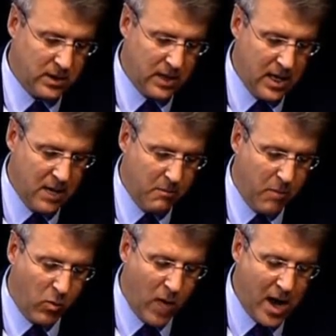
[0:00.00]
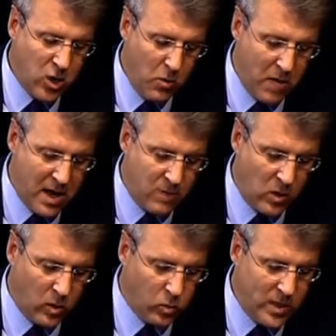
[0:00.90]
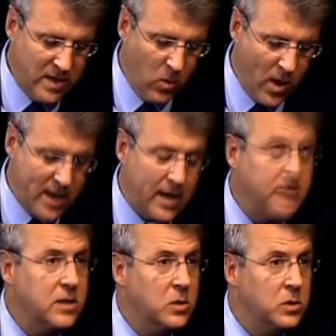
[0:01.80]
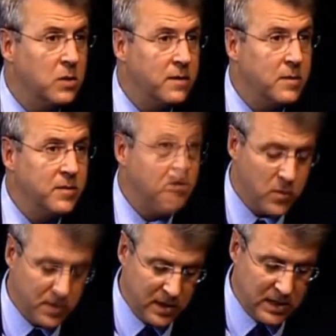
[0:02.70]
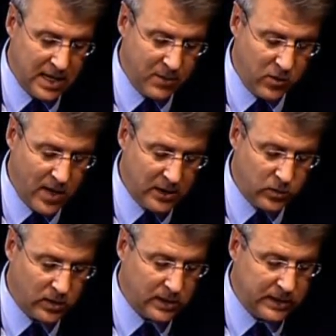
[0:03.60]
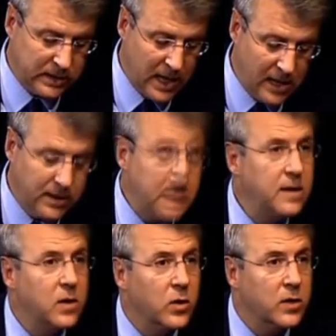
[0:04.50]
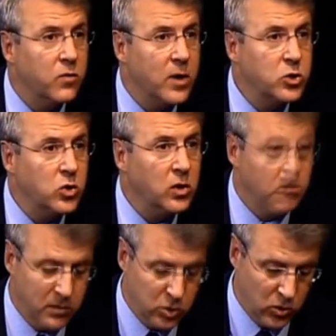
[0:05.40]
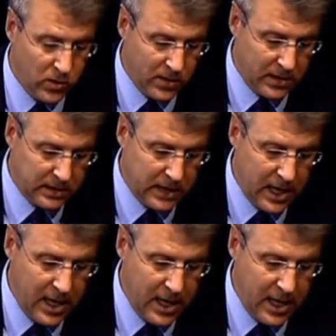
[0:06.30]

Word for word: week, Barack Obama will win the White House on November fourth, and Democrats will consolidate their congressional majorities.